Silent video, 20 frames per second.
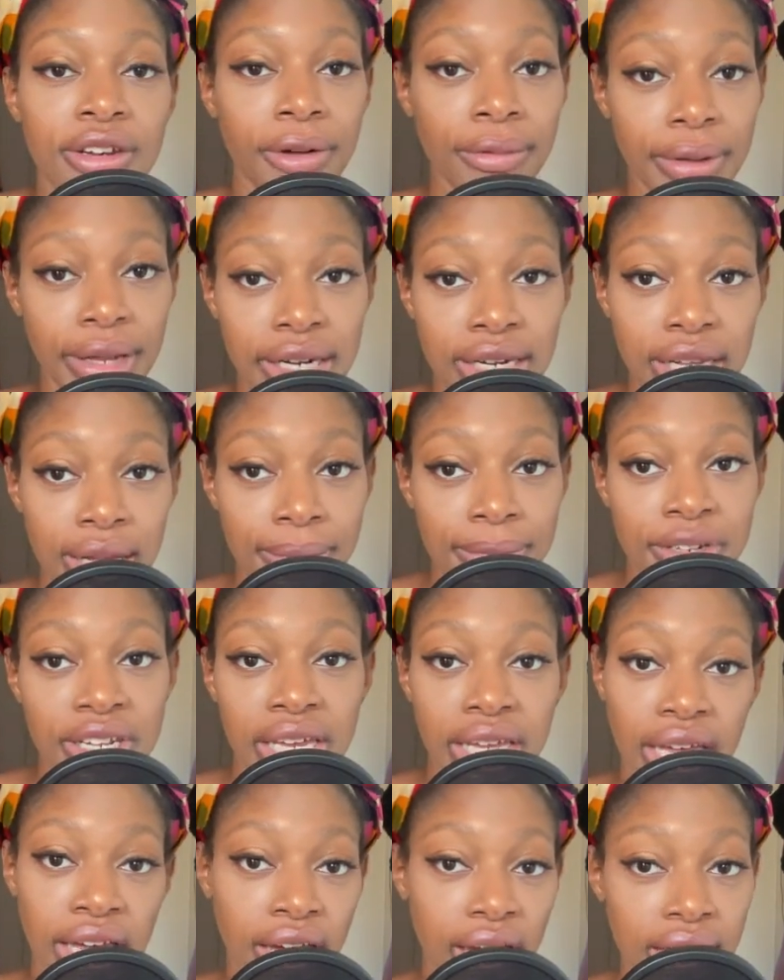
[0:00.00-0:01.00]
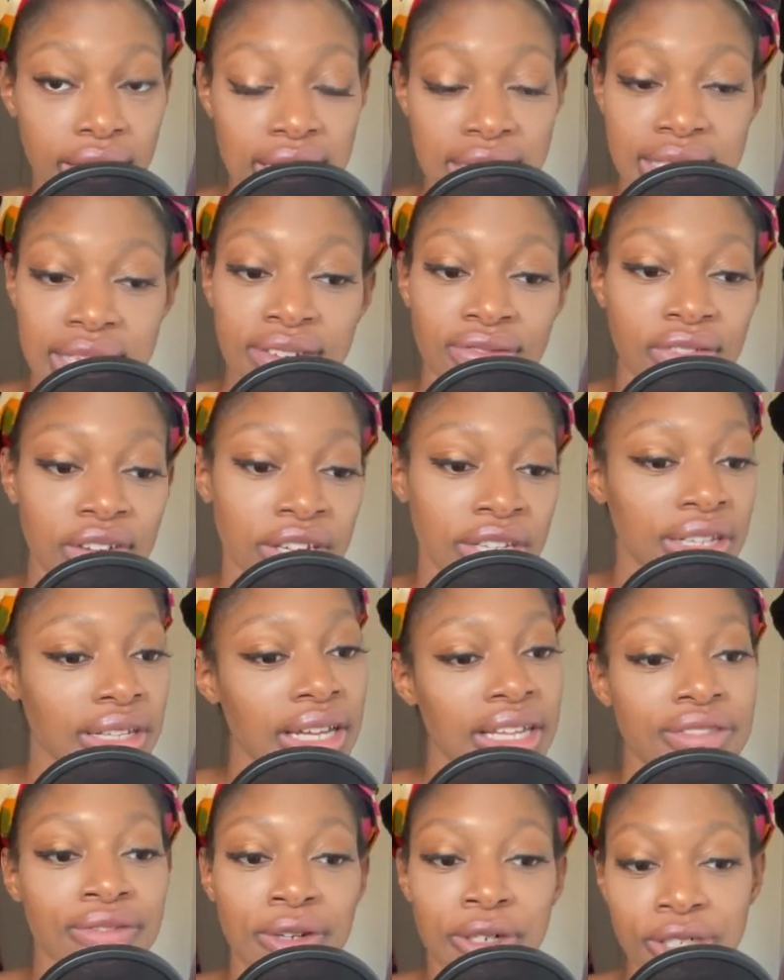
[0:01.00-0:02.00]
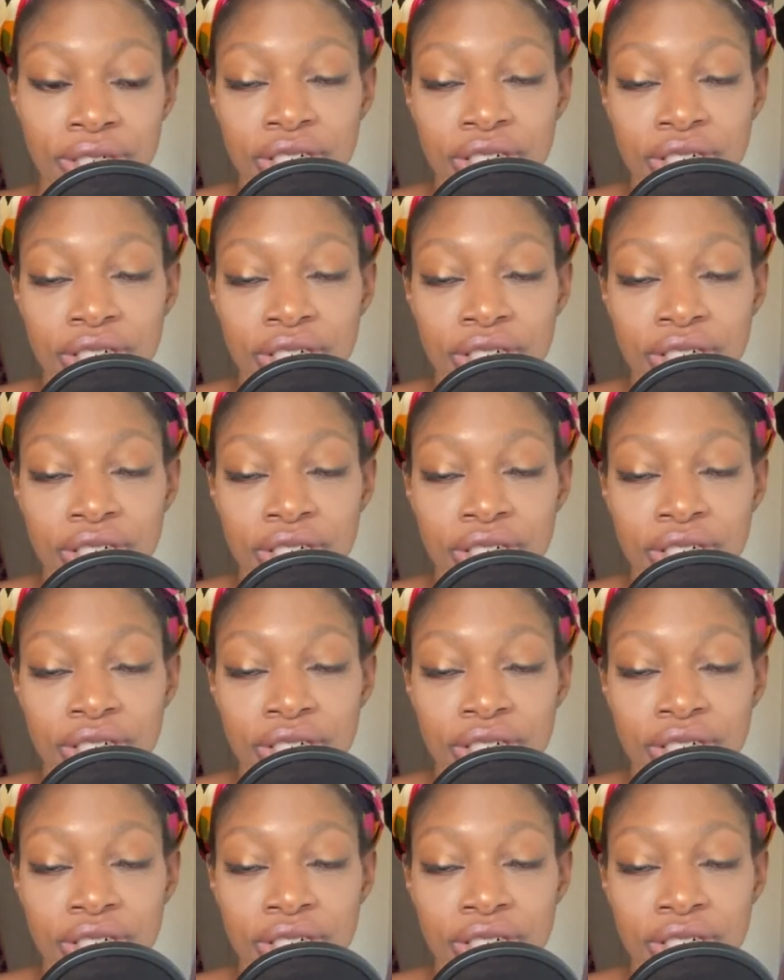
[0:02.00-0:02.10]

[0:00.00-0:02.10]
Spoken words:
don't end up taking on this infantilized